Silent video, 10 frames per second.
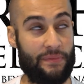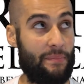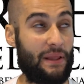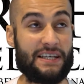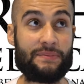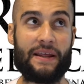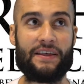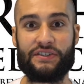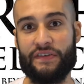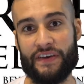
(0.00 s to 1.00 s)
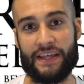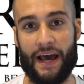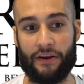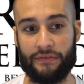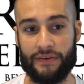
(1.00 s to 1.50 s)
placement and their certificate
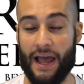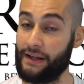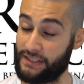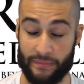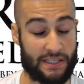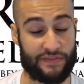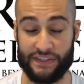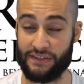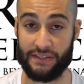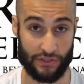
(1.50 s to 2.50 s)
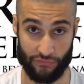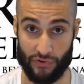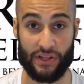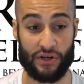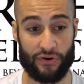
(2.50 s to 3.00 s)
out of. And some of these facilities are
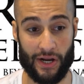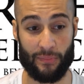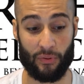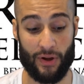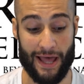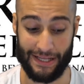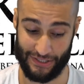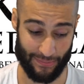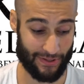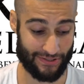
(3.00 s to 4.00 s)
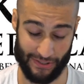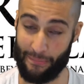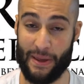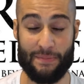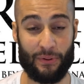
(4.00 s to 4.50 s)
really incredible. And some
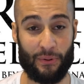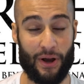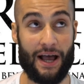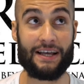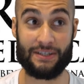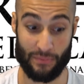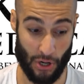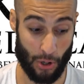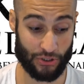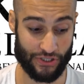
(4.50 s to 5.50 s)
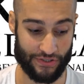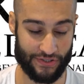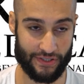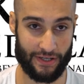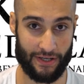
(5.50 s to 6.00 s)
people, some
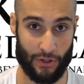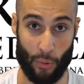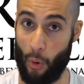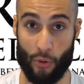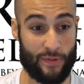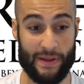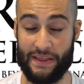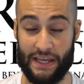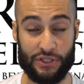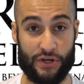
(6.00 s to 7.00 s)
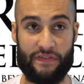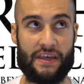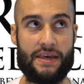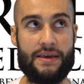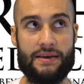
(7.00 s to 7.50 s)
coaches who have already been in the industry for
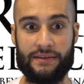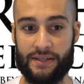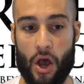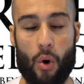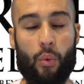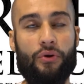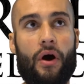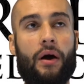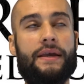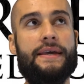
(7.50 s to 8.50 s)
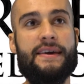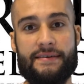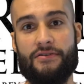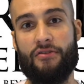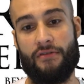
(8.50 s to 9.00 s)
years would
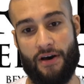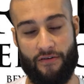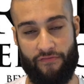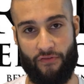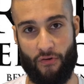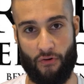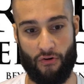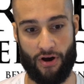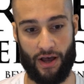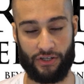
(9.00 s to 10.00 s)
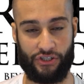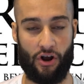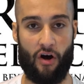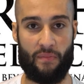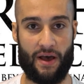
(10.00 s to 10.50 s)
kill for a
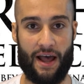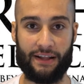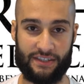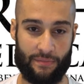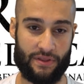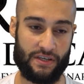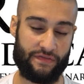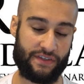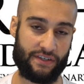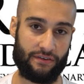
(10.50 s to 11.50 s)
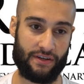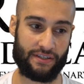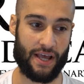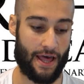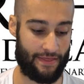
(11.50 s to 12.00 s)
job at some of these
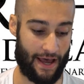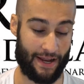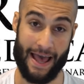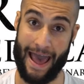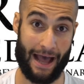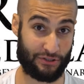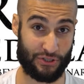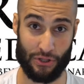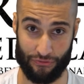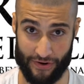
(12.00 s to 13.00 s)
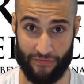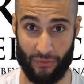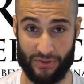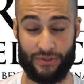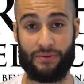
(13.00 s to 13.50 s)
facilities that our Cert
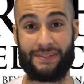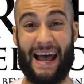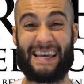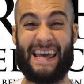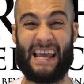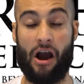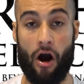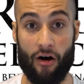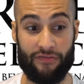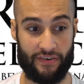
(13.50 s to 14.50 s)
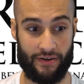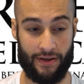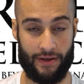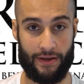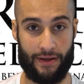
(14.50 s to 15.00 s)
3-4 students are getting offered
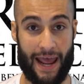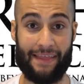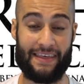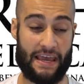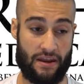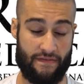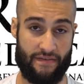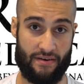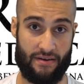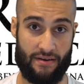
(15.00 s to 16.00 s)
at the end of it,